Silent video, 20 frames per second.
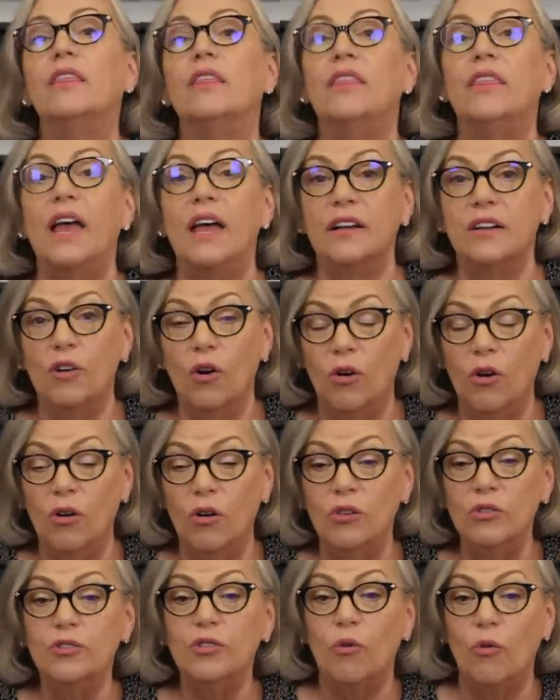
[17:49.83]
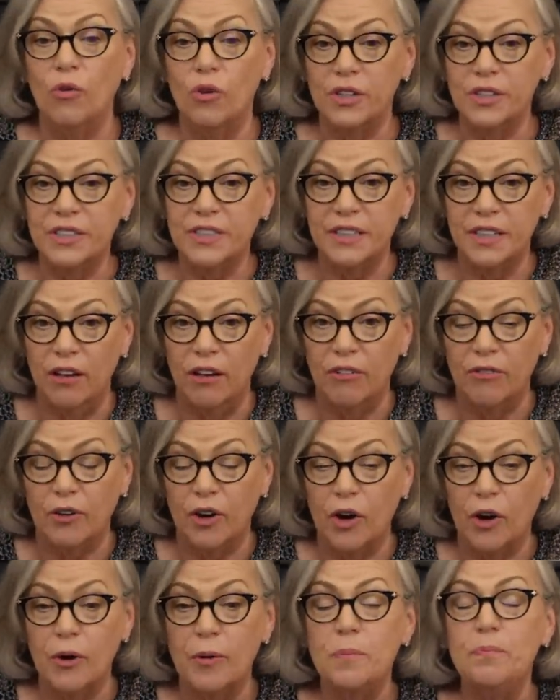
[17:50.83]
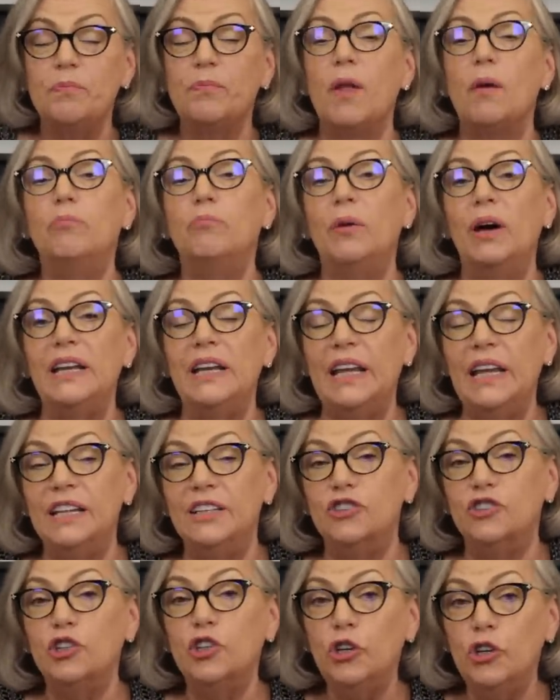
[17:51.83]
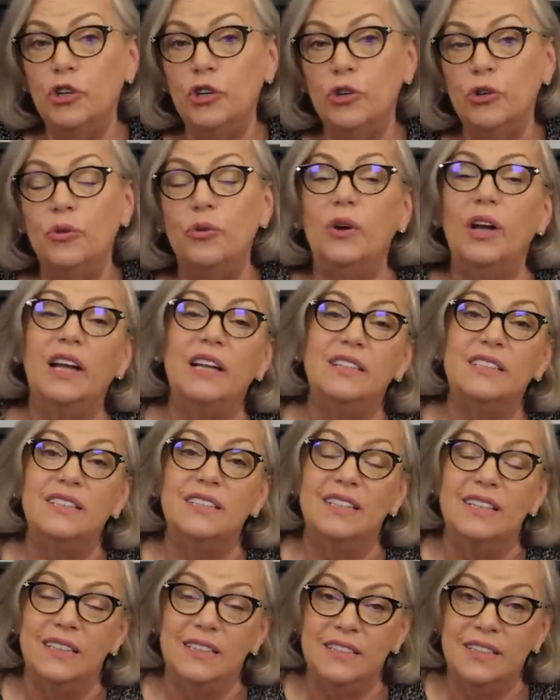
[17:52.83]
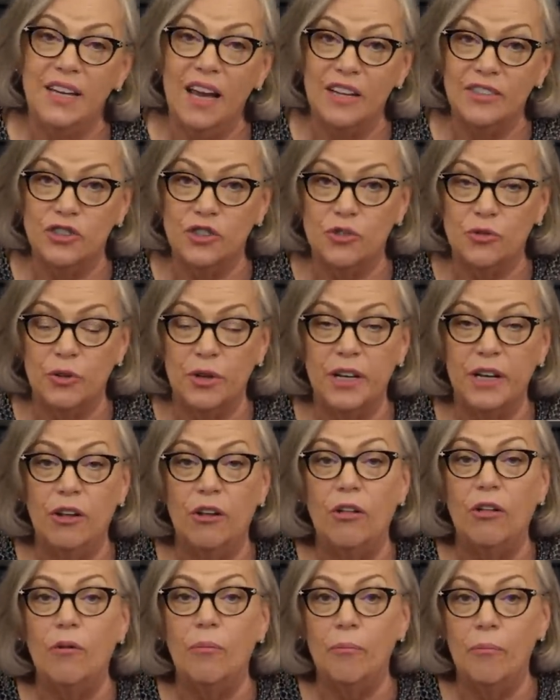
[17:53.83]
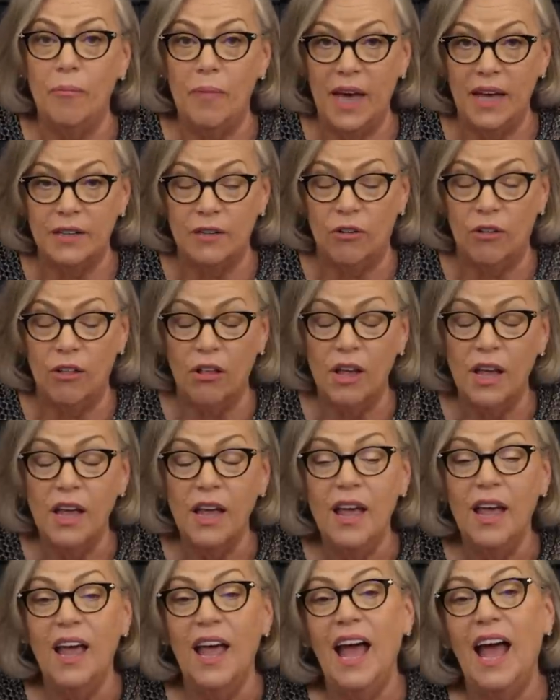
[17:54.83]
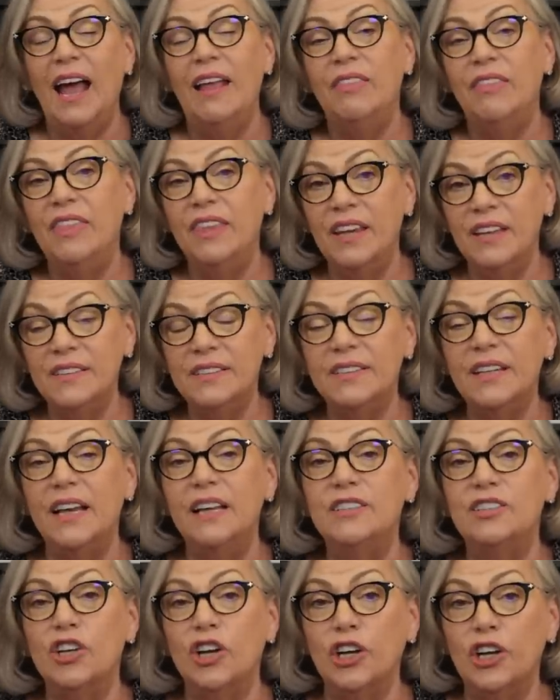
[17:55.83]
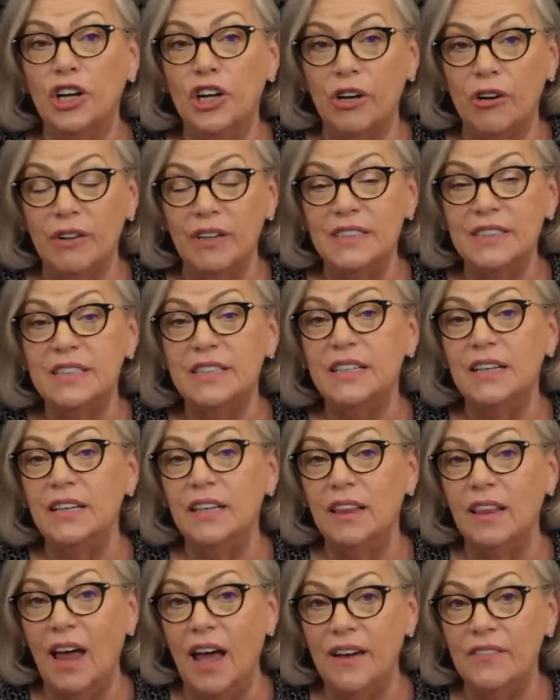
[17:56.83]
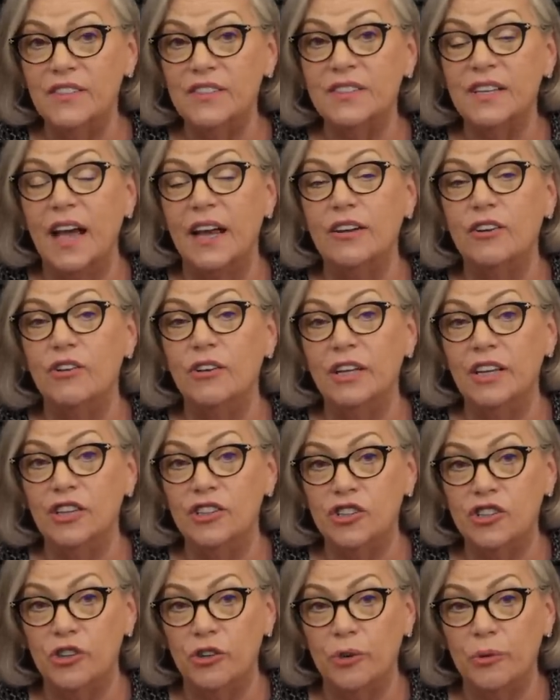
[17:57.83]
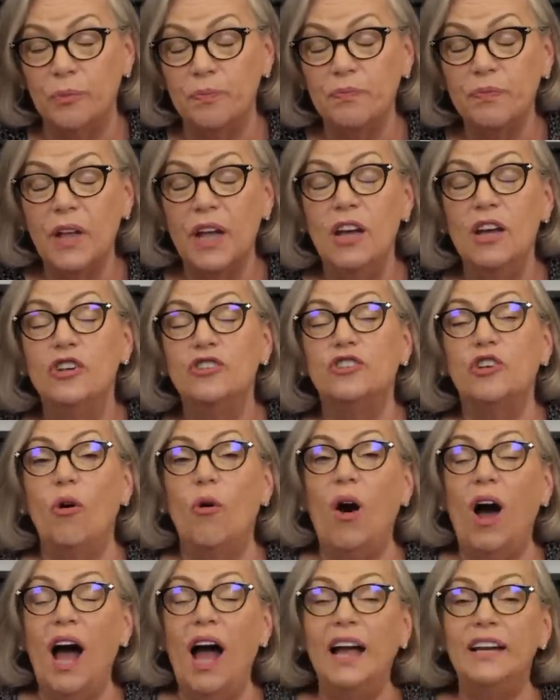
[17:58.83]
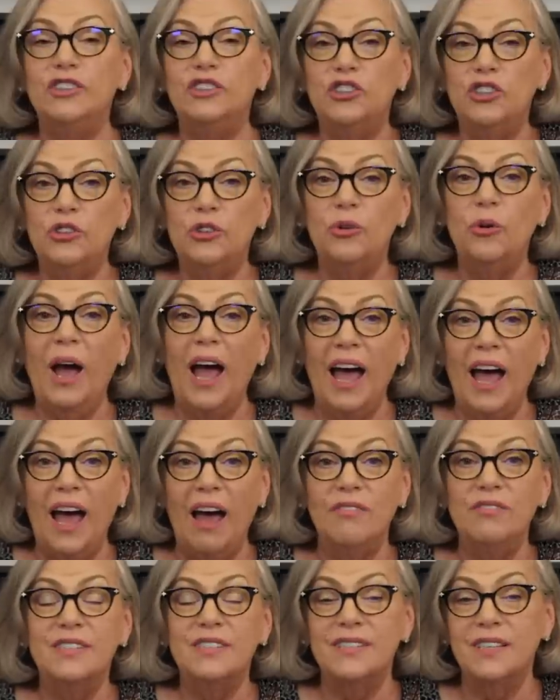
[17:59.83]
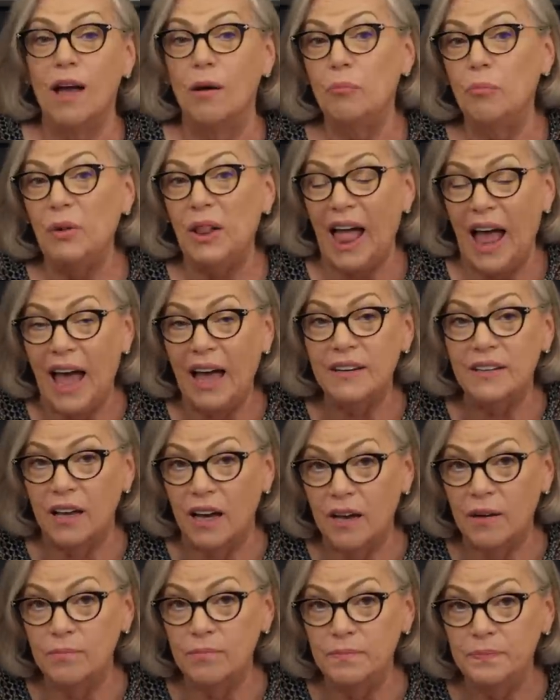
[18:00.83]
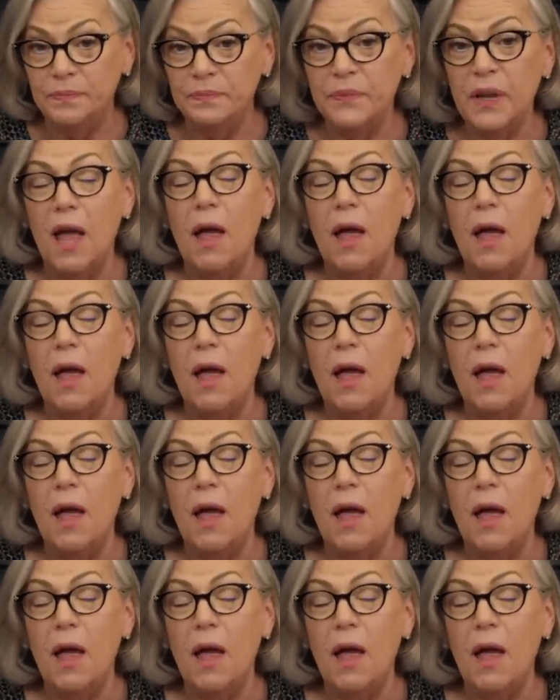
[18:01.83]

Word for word: than gold or silver, but it too is an industrial metal. And this is a currency life cycle issue. So I do have some platinum,